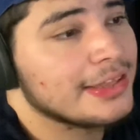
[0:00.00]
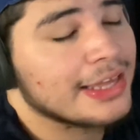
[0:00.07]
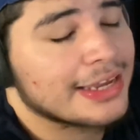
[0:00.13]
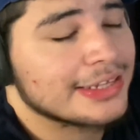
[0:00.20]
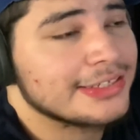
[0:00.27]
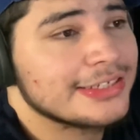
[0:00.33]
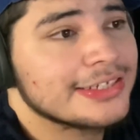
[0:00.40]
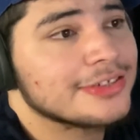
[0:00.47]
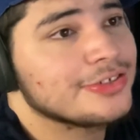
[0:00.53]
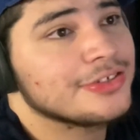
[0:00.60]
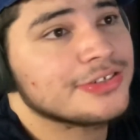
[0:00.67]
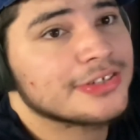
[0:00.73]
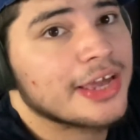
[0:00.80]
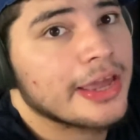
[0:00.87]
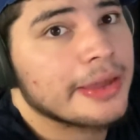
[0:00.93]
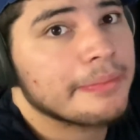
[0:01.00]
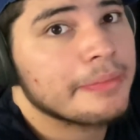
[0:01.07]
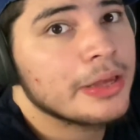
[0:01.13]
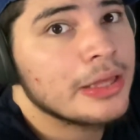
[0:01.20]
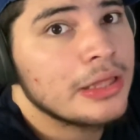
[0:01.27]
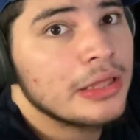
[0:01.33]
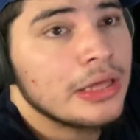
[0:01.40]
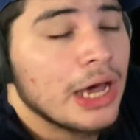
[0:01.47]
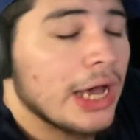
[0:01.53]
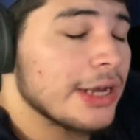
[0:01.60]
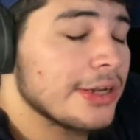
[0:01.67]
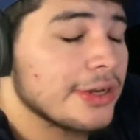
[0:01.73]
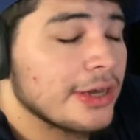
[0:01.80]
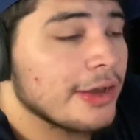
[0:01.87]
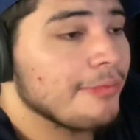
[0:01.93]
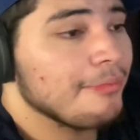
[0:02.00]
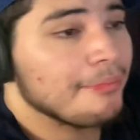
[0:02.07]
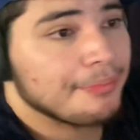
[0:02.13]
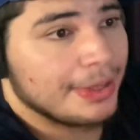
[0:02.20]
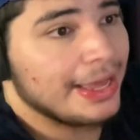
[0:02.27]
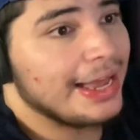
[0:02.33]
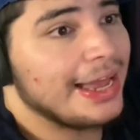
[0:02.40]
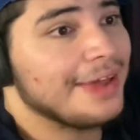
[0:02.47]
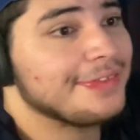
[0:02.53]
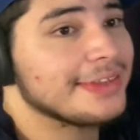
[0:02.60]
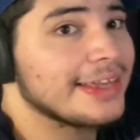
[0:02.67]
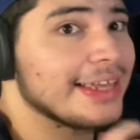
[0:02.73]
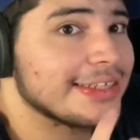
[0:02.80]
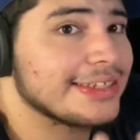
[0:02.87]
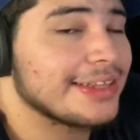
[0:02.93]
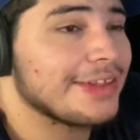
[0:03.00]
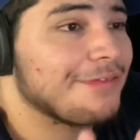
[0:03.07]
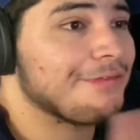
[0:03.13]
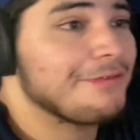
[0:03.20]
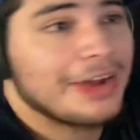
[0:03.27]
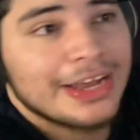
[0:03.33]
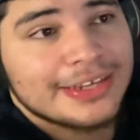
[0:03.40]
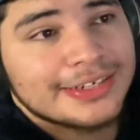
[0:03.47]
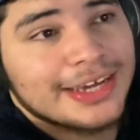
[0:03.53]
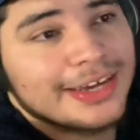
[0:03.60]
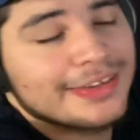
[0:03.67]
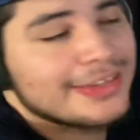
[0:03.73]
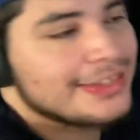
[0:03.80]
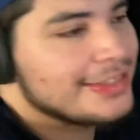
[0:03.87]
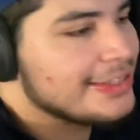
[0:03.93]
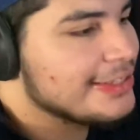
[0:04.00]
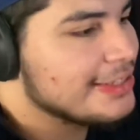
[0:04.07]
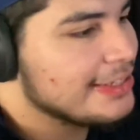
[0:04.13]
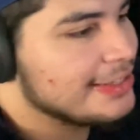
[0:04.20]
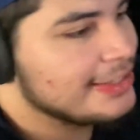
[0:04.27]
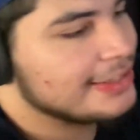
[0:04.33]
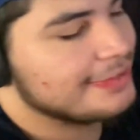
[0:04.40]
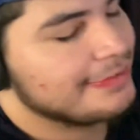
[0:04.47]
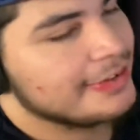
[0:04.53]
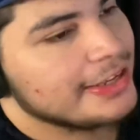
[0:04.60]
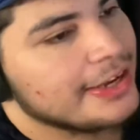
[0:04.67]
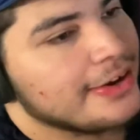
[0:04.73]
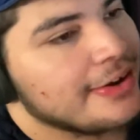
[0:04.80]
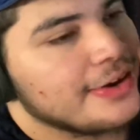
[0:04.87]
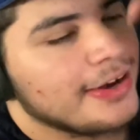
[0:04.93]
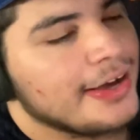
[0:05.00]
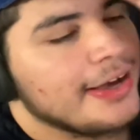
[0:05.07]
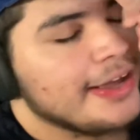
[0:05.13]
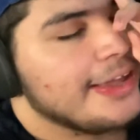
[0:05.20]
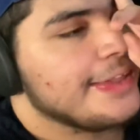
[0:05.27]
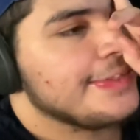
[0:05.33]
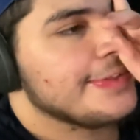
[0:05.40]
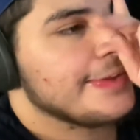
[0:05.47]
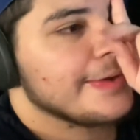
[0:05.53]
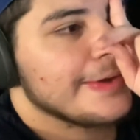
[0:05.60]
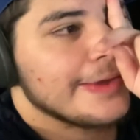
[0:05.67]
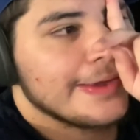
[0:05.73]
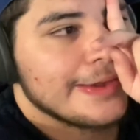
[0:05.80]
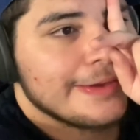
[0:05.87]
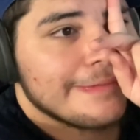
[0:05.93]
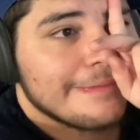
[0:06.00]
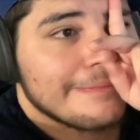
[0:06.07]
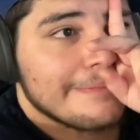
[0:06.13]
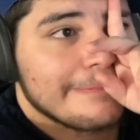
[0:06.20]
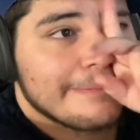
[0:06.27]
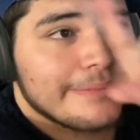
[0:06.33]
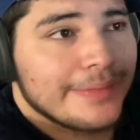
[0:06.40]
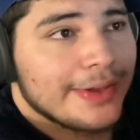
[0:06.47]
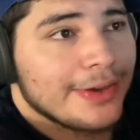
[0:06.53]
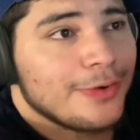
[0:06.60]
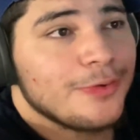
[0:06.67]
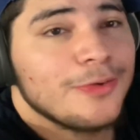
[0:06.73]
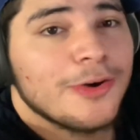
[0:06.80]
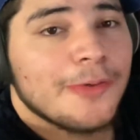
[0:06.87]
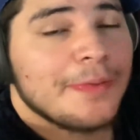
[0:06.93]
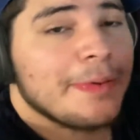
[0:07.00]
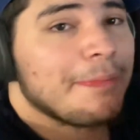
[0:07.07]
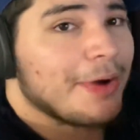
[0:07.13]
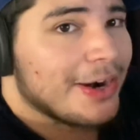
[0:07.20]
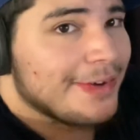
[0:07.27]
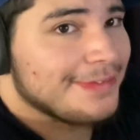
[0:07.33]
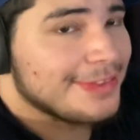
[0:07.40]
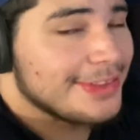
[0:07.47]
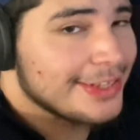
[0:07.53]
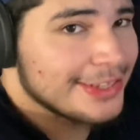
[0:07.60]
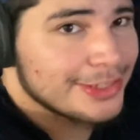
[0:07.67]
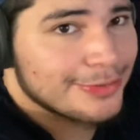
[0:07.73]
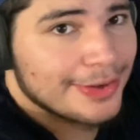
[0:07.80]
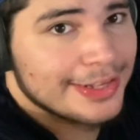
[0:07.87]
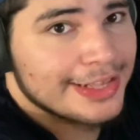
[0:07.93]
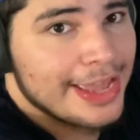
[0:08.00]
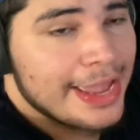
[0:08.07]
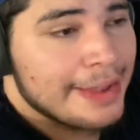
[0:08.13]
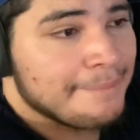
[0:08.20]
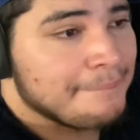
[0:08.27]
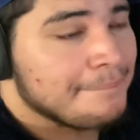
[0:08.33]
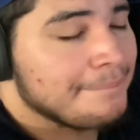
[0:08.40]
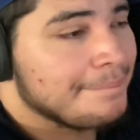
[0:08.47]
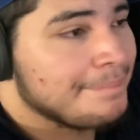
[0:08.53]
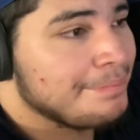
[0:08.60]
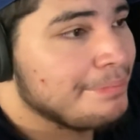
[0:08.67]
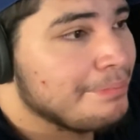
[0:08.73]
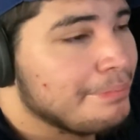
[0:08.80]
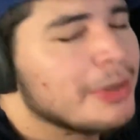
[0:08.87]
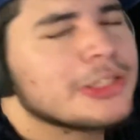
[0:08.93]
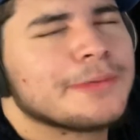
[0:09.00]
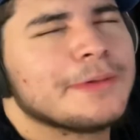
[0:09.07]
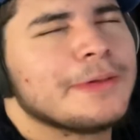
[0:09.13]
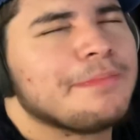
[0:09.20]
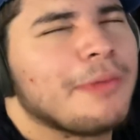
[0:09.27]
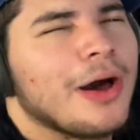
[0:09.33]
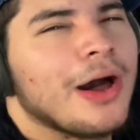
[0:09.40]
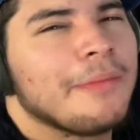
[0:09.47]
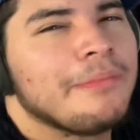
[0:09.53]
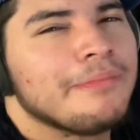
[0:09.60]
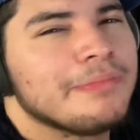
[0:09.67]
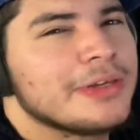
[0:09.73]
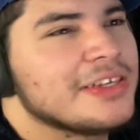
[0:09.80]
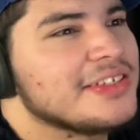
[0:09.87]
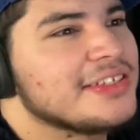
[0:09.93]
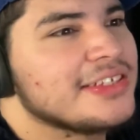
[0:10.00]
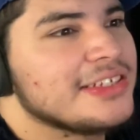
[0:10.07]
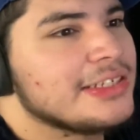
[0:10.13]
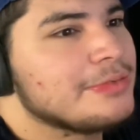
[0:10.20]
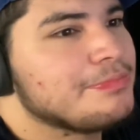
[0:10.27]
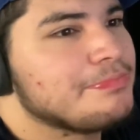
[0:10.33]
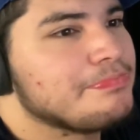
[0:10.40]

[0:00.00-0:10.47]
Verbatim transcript: like a children's game. I don't know, but I have to guess I have to find out in this in this video and who will be part of the Squid Game? Possibly Bob because he